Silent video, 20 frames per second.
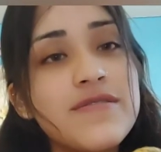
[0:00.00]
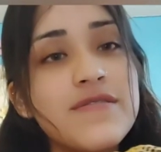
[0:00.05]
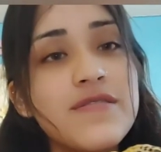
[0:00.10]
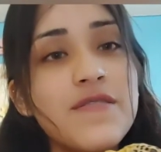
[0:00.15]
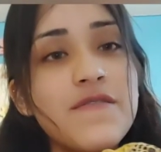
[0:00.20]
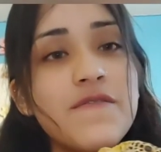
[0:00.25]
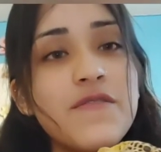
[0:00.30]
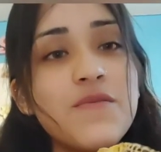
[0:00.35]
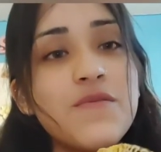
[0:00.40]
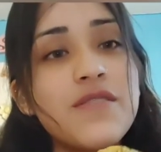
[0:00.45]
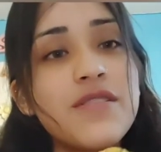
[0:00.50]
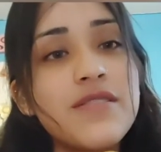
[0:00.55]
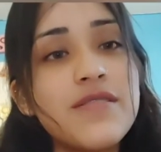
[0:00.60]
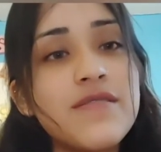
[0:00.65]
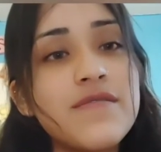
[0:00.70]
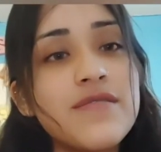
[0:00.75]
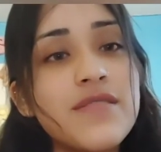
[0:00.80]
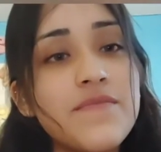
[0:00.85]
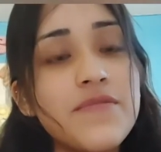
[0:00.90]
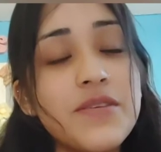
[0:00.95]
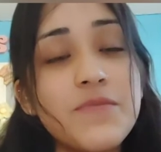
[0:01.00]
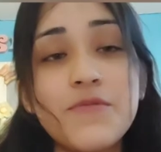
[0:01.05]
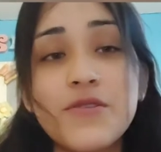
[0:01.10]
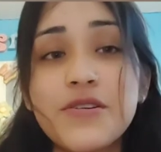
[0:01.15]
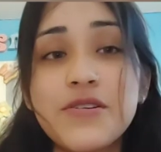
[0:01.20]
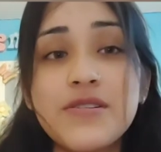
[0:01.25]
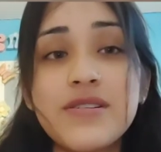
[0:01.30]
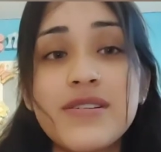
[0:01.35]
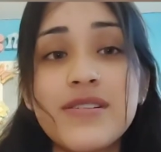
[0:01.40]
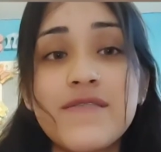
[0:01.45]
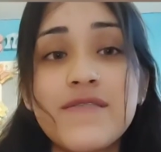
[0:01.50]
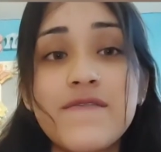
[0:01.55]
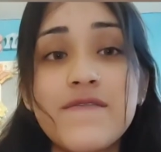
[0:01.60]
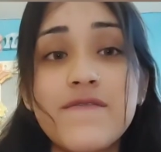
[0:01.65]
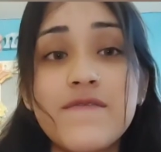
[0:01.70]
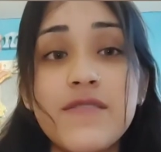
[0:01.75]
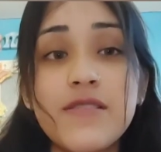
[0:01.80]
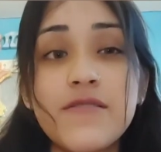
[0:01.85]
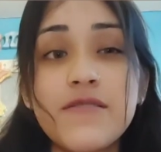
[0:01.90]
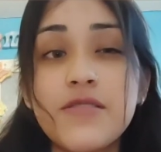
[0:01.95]
So if you want something
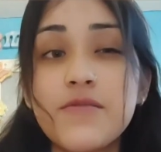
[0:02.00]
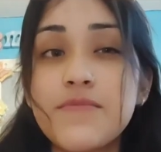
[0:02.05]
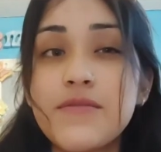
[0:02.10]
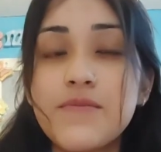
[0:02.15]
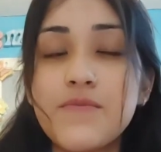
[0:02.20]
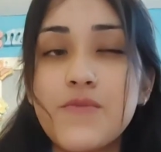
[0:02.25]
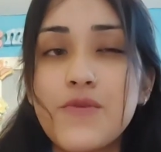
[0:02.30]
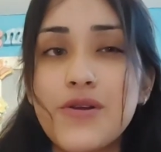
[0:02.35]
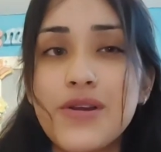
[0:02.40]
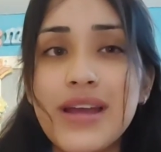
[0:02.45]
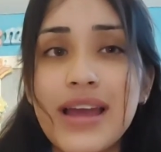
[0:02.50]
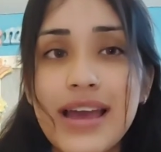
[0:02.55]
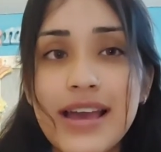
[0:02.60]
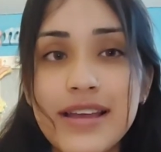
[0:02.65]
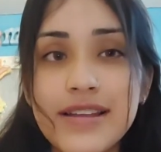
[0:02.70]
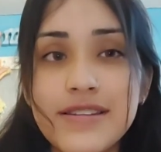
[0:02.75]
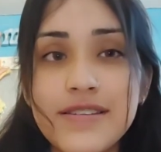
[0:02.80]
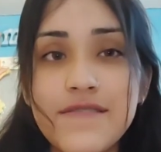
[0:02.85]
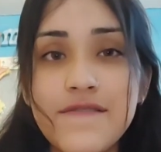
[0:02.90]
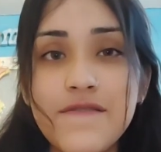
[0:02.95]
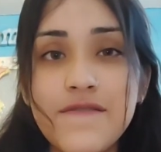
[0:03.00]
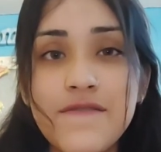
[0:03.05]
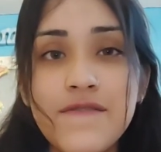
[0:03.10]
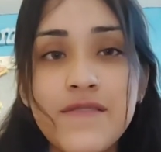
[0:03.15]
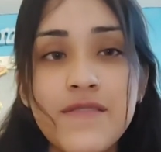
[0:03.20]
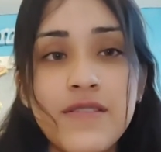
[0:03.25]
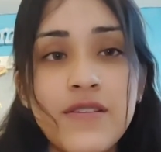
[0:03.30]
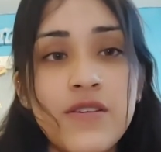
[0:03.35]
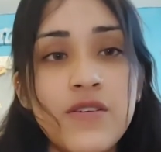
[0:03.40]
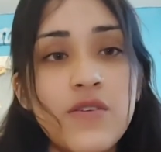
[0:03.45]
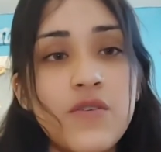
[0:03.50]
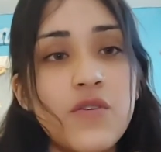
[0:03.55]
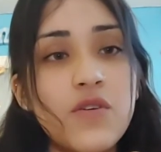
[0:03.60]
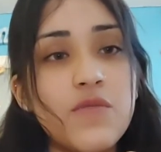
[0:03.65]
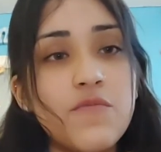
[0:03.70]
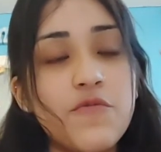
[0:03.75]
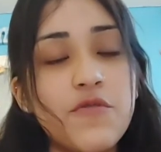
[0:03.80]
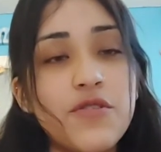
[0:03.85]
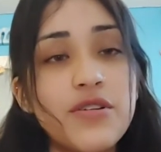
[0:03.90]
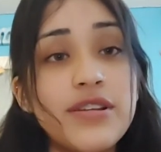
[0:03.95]
a little bit more active
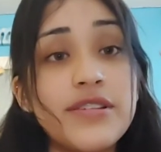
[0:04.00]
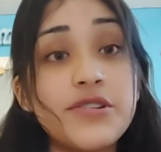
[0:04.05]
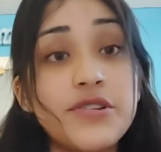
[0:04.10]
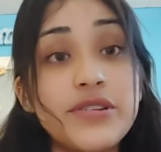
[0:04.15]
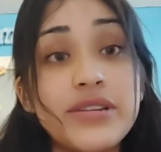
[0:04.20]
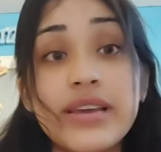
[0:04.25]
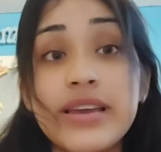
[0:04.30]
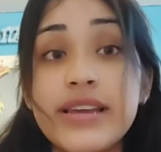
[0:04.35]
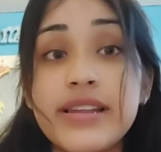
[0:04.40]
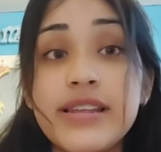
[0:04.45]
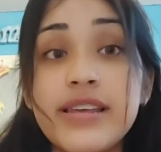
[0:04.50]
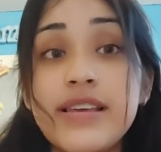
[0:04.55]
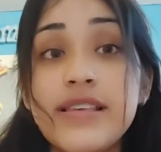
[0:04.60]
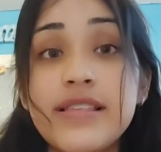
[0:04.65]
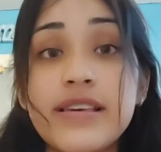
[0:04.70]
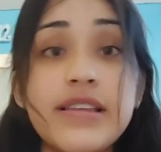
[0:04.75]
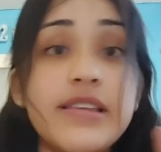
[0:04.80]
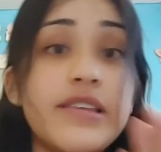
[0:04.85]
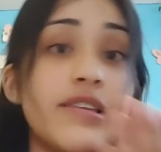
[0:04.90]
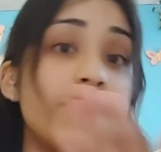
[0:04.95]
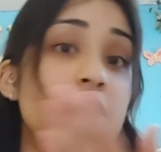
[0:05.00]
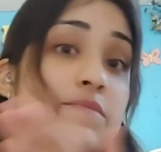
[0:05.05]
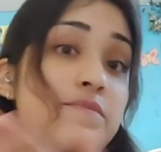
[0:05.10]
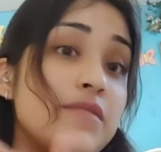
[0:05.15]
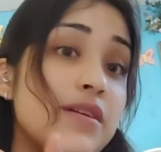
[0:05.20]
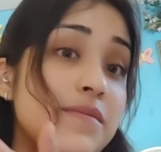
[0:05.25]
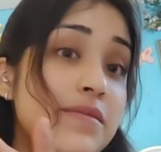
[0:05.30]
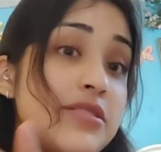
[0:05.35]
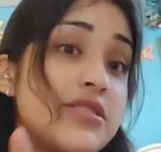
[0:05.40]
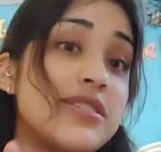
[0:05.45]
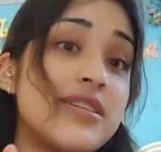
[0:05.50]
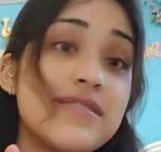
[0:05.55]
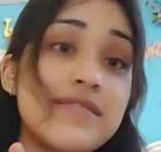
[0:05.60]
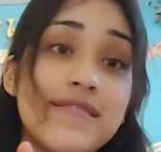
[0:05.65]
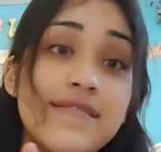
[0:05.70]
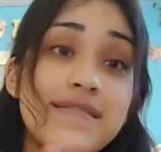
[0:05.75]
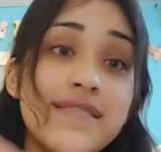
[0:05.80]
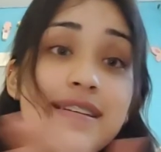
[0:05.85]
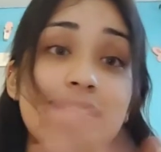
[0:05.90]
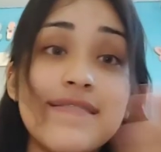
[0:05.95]
or more entertaining, then you could probably check
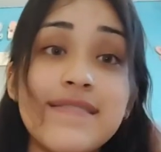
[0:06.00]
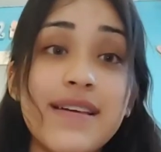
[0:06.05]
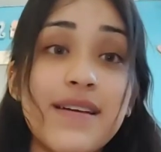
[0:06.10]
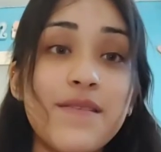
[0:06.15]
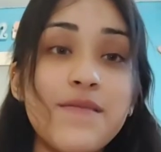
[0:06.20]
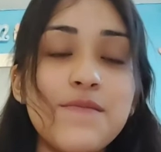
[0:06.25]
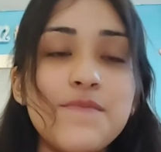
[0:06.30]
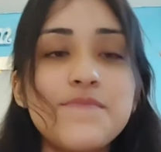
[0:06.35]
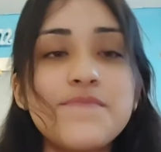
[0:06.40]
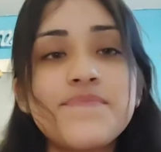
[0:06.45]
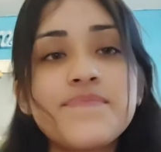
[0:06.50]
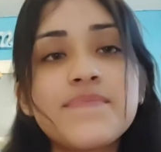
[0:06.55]
these guys out.